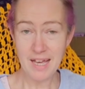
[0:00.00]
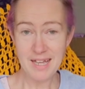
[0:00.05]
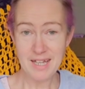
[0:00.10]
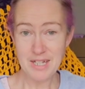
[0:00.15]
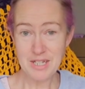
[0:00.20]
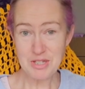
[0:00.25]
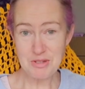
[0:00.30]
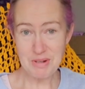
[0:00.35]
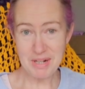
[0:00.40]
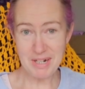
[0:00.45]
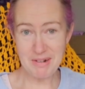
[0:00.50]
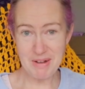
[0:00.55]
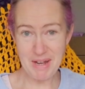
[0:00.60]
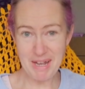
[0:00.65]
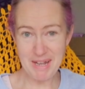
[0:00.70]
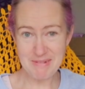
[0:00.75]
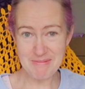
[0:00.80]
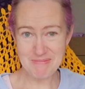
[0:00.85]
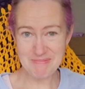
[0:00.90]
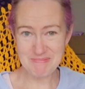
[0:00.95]
So
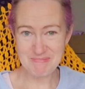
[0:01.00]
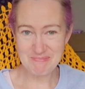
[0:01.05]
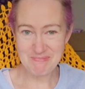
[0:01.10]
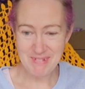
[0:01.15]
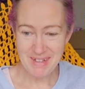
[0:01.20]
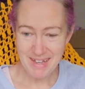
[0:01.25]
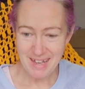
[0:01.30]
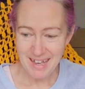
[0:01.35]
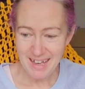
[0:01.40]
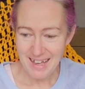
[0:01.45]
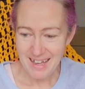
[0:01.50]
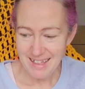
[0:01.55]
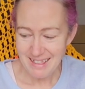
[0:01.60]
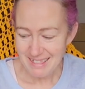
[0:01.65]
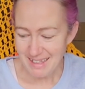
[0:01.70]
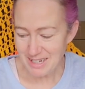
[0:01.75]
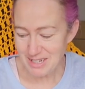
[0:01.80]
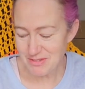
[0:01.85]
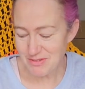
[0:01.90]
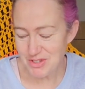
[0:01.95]
anyway,
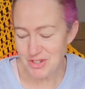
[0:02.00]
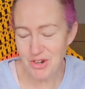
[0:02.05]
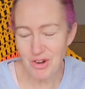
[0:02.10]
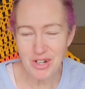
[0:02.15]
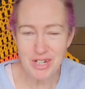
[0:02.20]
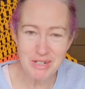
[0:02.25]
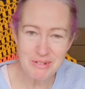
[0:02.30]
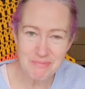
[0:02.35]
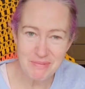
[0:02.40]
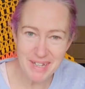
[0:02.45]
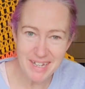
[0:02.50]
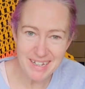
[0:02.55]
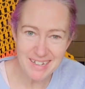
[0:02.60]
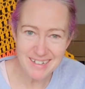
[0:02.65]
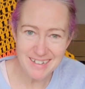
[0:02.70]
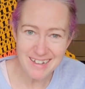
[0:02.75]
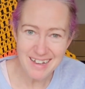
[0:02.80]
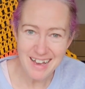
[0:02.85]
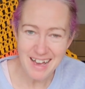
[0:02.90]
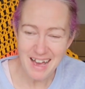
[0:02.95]
thanks for joining me.
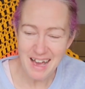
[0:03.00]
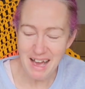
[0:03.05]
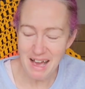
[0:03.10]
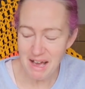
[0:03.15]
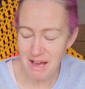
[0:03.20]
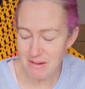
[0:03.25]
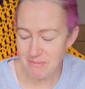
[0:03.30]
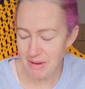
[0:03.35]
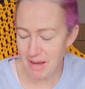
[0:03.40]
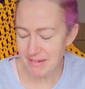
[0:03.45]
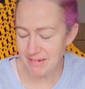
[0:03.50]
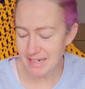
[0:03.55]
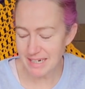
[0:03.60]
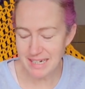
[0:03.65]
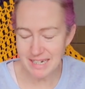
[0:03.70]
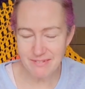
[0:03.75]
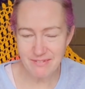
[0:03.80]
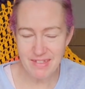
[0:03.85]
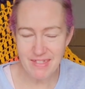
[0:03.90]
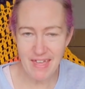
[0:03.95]
I'm going to
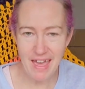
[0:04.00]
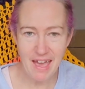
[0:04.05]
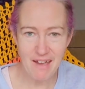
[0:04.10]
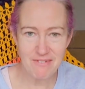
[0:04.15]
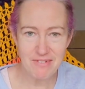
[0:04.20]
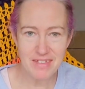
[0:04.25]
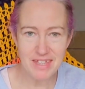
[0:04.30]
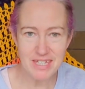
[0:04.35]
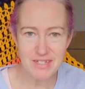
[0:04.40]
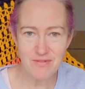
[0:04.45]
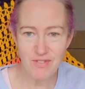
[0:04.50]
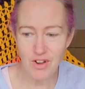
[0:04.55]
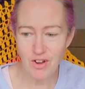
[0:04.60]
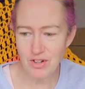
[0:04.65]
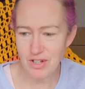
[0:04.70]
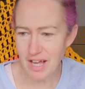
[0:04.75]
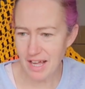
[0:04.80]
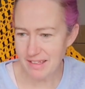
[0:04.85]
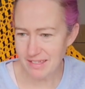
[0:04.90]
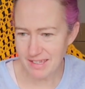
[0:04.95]
leave it there for this
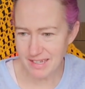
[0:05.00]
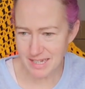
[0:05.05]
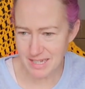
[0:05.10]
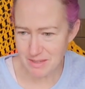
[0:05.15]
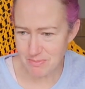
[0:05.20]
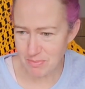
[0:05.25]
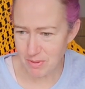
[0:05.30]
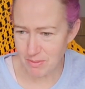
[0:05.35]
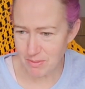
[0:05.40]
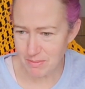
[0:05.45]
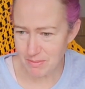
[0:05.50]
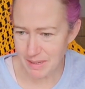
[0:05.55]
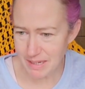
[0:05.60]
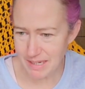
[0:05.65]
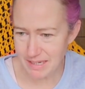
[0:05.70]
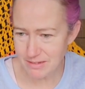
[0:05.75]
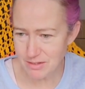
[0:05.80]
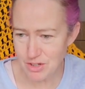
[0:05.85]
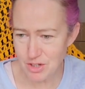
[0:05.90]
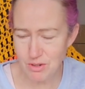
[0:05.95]
vlog. I think it's
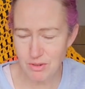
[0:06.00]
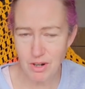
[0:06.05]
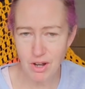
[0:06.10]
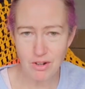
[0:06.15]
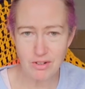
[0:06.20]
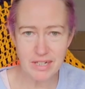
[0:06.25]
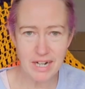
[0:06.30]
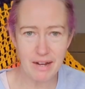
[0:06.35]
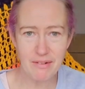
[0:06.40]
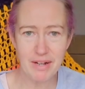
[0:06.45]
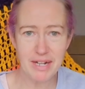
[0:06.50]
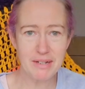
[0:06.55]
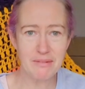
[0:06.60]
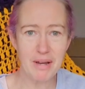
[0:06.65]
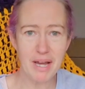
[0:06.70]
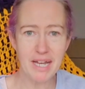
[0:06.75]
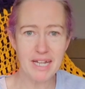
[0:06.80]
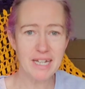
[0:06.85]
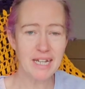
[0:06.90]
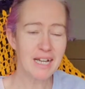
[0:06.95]
probably too long now
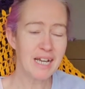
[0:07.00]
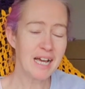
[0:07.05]
anyway.